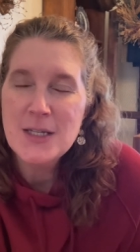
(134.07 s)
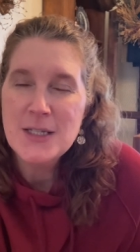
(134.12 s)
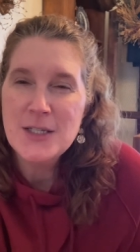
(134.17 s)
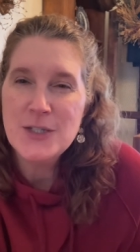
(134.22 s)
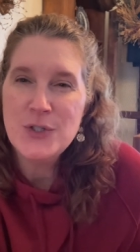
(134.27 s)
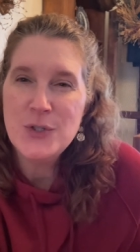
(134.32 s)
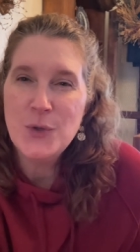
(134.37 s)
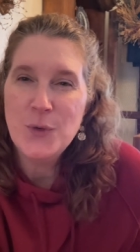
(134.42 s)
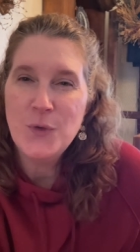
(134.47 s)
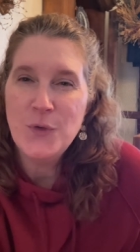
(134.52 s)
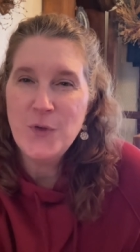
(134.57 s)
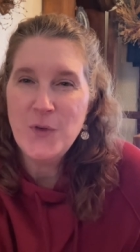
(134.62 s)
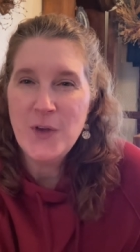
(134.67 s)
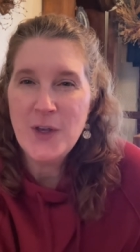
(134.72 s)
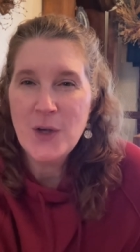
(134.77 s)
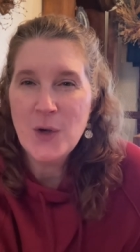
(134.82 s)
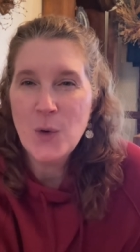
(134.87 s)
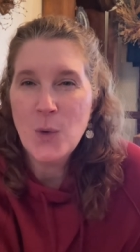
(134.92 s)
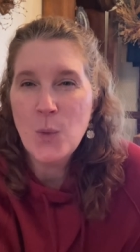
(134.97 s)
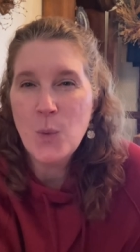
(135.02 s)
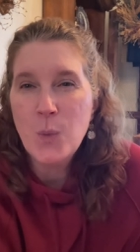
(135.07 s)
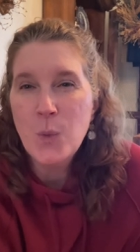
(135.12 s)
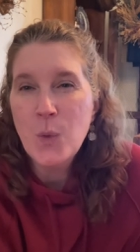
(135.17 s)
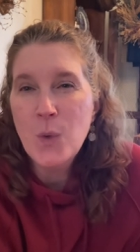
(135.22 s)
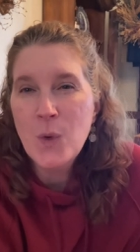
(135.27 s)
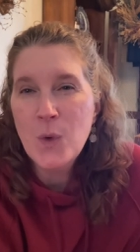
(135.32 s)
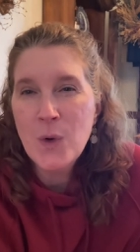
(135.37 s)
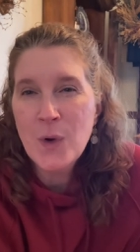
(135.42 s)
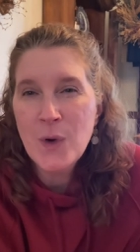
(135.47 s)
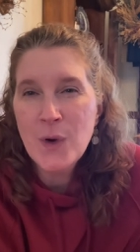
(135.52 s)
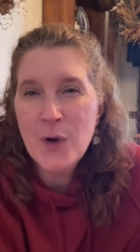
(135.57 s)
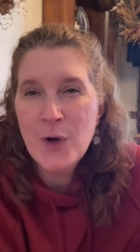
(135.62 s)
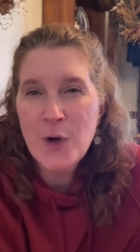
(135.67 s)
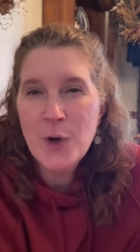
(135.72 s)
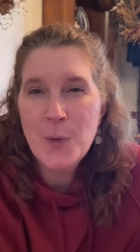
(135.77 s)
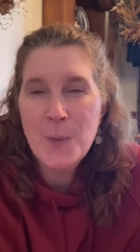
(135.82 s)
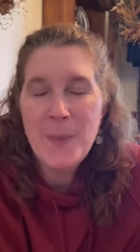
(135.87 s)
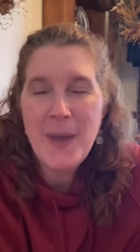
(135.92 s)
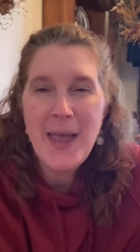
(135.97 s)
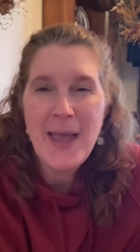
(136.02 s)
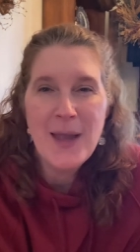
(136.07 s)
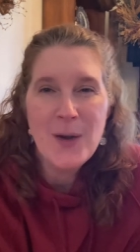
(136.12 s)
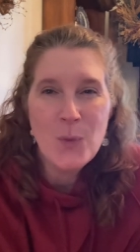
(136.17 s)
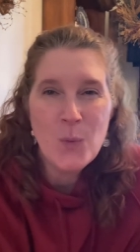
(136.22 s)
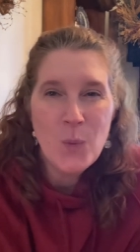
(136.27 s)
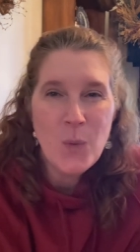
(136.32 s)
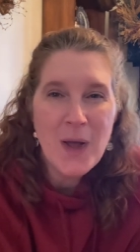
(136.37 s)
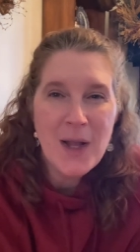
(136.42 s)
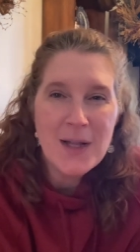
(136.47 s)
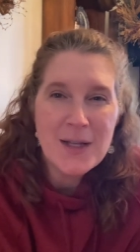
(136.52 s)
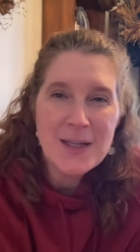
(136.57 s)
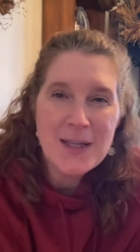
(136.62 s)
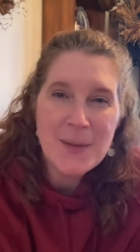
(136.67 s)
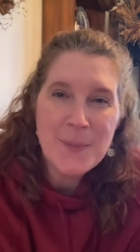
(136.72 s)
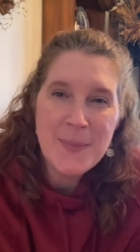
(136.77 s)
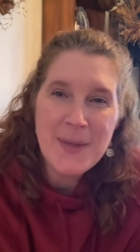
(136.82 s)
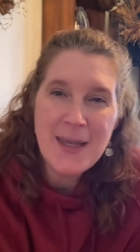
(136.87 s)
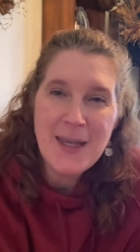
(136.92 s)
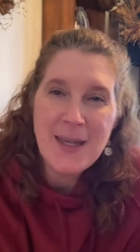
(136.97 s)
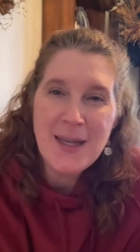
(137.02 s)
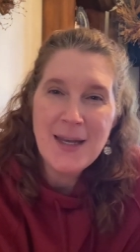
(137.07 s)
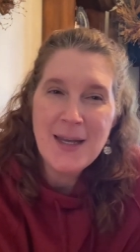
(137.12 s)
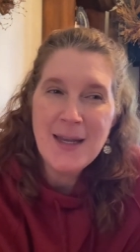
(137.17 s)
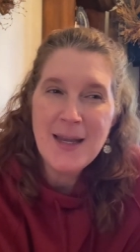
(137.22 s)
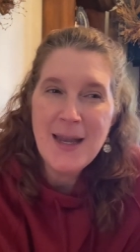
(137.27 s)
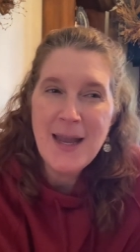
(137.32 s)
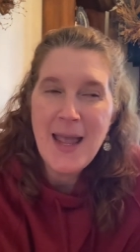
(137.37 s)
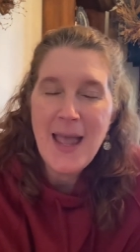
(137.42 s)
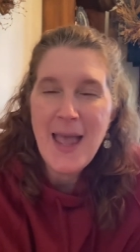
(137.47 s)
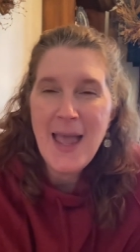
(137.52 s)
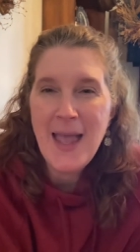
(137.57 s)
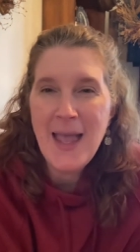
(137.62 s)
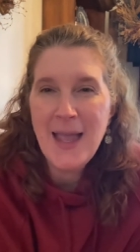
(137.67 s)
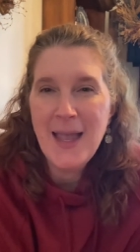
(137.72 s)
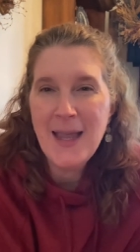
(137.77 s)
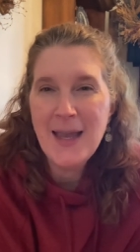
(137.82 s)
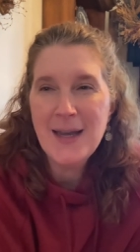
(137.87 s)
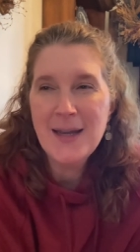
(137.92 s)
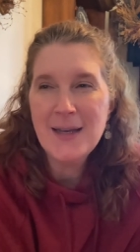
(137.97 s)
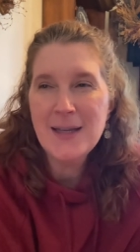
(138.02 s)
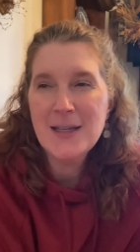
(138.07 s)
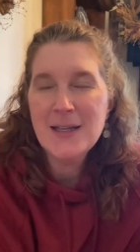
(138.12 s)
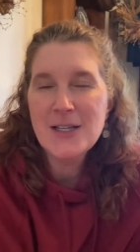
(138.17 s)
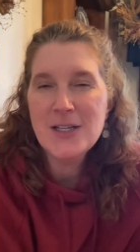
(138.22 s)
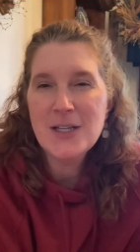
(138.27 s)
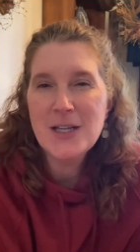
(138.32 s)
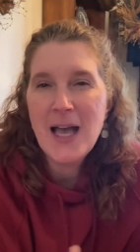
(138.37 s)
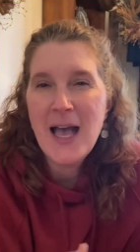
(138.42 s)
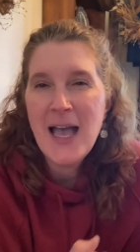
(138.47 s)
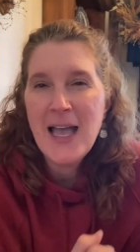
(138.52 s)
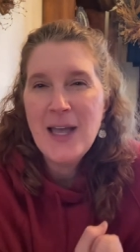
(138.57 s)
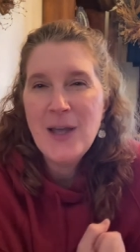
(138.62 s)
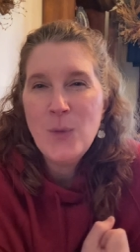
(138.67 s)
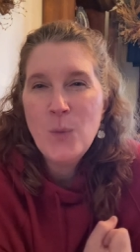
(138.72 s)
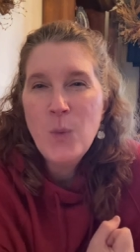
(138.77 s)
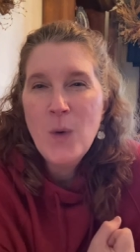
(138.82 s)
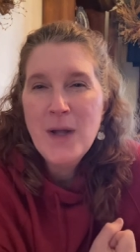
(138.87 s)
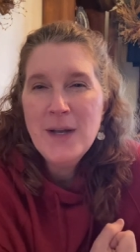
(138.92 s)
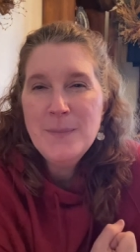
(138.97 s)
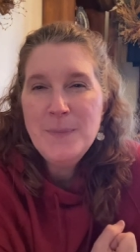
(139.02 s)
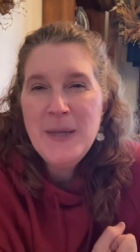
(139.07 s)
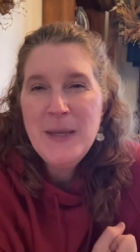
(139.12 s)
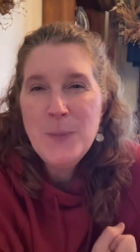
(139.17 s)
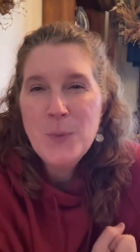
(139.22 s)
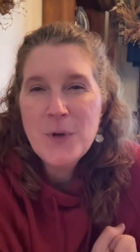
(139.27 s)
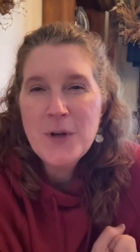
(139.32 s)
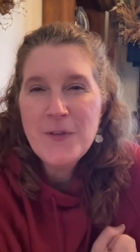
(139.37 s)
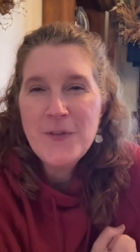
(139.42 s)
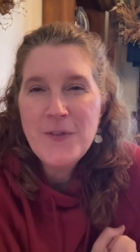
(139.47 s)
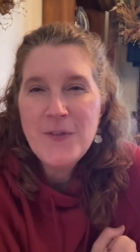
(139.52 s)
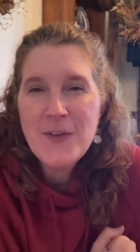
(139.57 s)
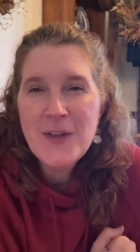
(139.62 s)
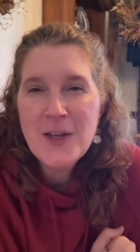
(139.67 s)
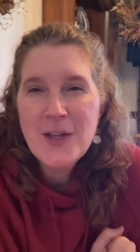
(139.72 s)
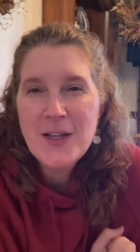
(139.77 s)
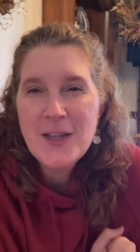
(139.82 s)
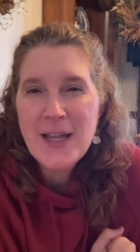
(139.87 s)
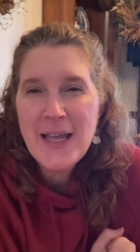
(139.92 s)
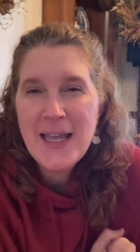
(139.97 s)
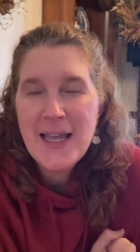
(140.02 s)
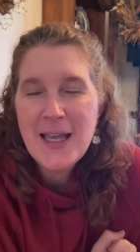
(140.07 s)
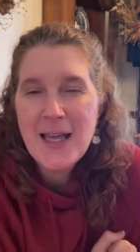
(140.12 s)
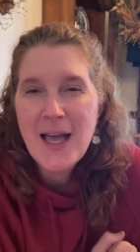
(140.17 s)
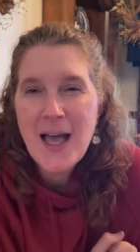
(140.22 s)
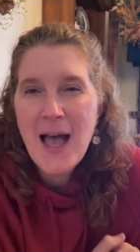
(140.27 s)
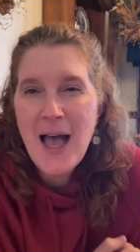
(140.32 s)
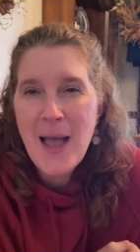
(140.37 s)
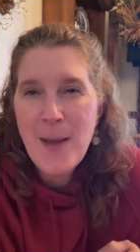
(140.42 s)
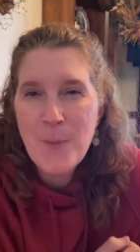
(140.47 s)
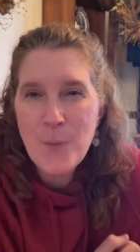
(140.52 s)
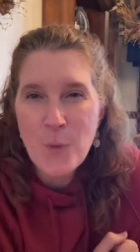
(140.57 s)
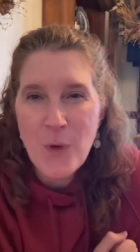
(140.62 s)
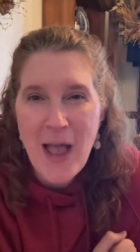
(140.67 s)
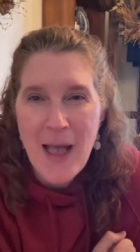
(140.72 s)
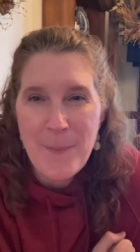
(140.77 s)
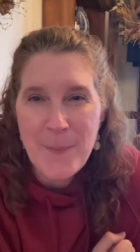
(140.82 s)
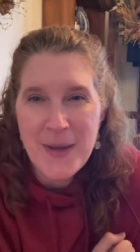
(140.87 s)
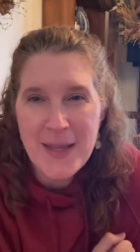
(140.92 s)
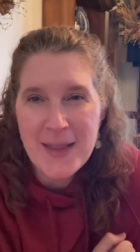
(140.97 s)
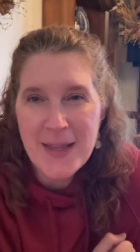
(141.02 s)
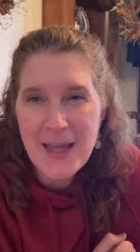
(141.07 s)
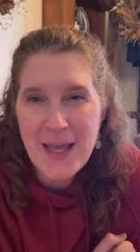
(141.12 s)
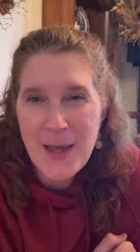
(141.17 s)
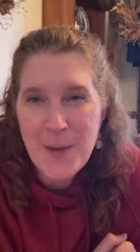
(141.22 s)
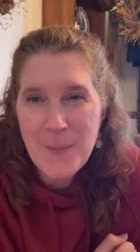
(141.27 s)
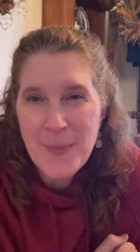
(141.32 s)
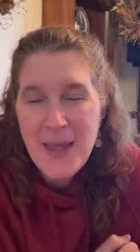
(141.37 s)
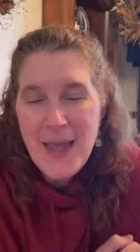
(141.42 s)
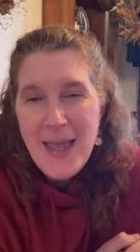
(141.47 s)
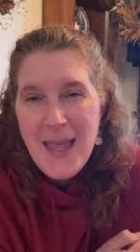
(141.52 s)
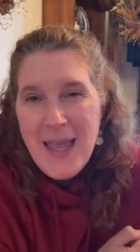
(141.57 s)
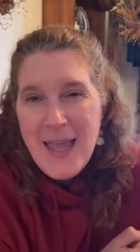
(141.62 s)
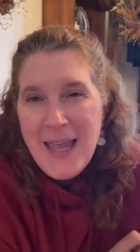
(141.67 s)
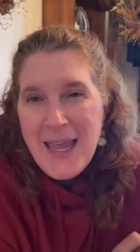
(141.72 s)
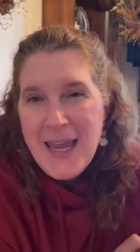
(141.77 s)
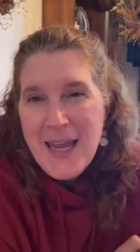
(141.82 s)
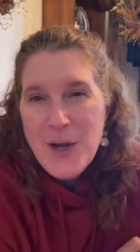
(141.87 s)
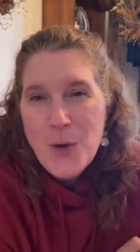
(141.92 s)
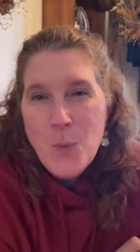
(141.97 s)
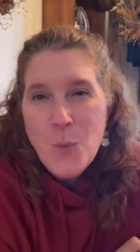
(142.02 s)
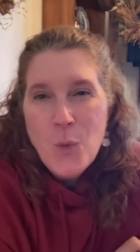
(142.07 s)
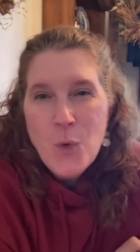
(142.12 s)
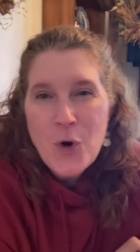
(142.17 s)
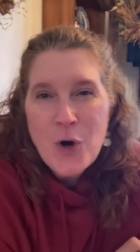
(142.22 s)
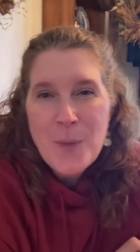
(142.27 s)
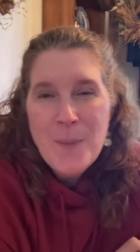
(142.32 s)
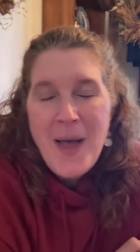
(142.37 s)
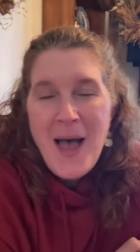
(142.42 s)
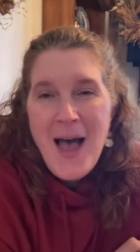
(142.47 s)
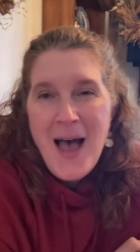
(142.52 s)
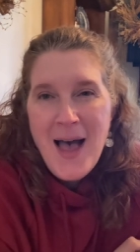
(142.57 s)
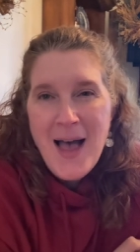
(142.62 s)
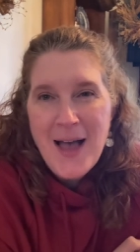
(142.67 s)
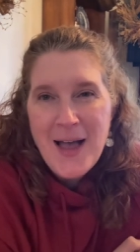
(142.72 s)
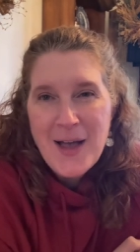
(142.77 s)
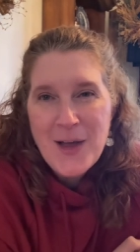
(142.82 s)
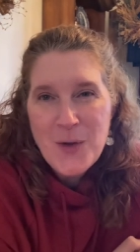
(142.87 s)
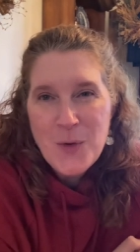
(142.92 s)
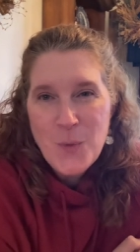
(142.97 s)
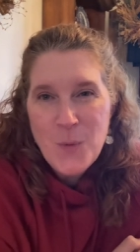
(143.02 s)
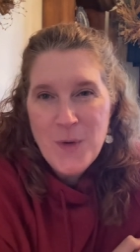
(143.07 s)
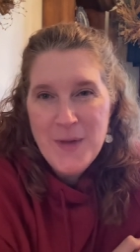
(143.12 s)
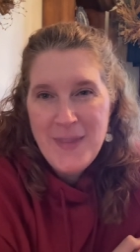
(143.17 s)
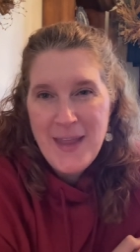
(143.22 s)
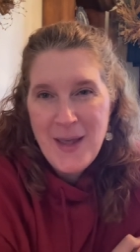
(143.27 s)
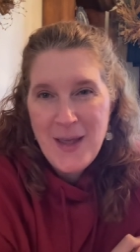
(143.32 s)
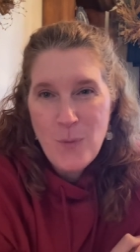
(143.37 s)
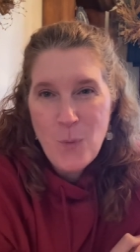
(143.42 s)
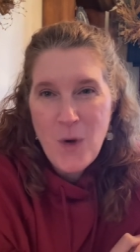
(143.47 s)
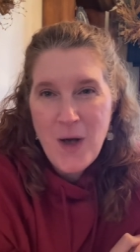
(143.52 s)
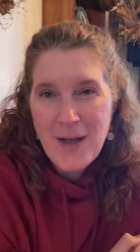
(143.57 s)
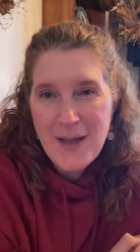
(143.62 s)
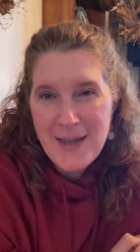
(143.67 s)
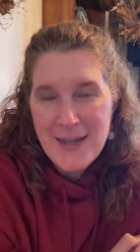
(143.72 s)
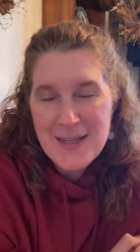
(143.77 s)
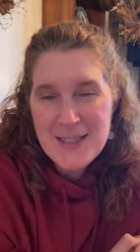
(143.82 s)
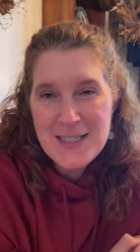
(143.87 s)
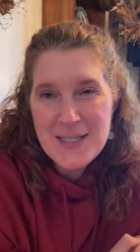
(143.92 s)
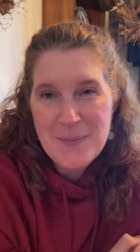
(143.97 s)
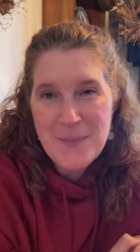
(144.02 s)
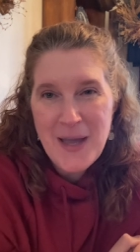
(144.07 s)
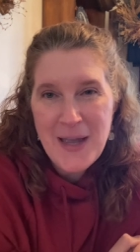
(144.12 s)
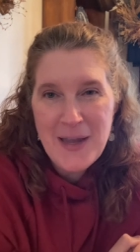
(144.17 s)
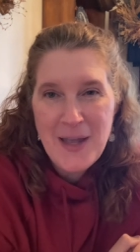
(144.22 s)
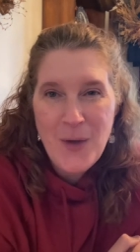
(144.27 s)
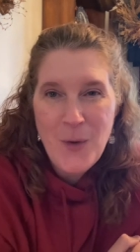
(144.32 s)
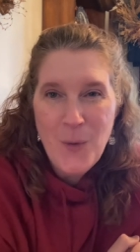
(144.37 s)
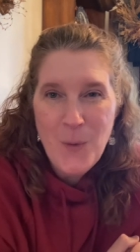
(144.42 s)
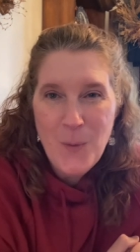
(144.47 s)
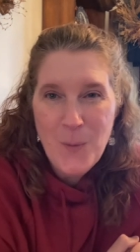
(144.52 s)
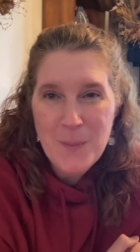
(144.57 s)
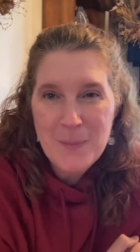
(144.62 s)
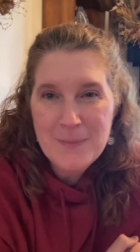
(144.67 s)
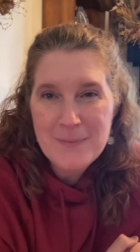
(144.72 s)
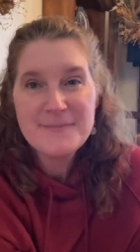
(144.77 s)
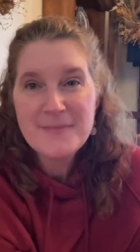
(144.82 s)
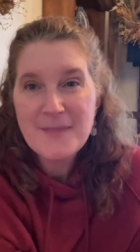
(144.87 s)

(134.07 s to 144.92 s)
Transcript: to feel warm and welcoming and I want people to feel like I'm wrapping them in a warm hug when they walk into my home.